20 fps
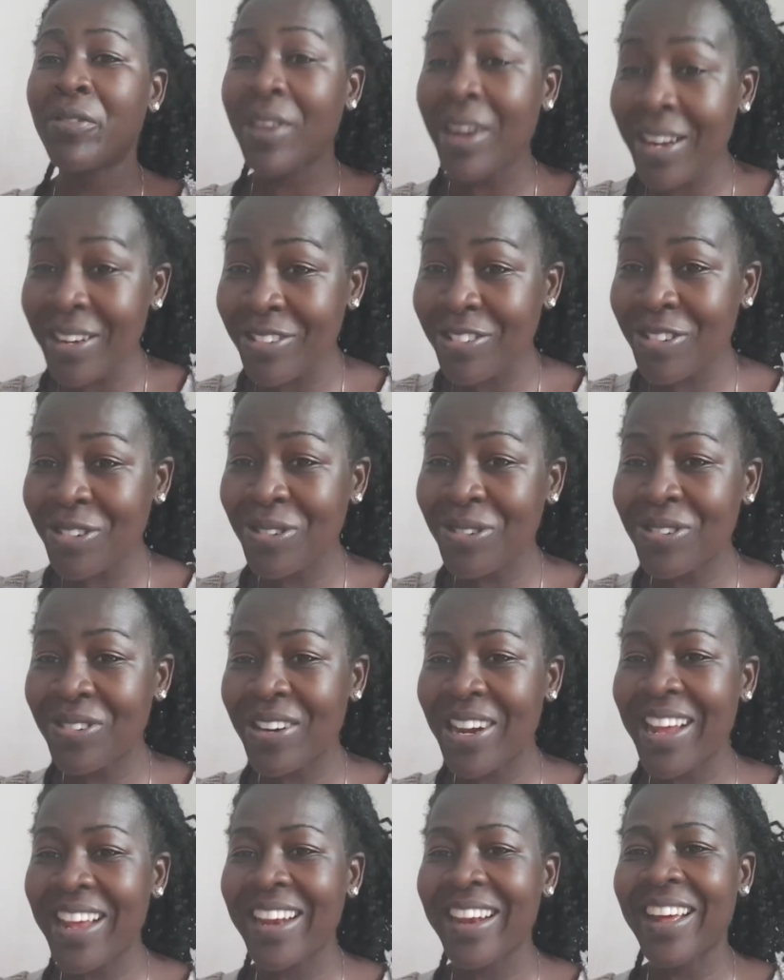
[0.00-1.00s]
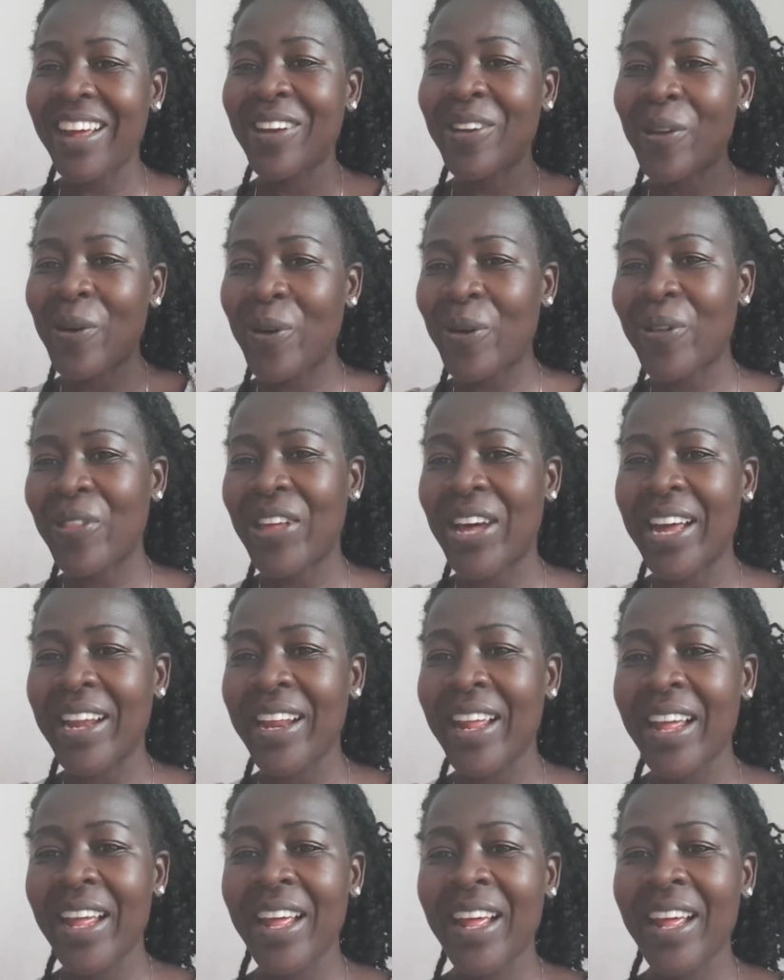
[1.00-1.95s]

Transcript: grandchildren and all that.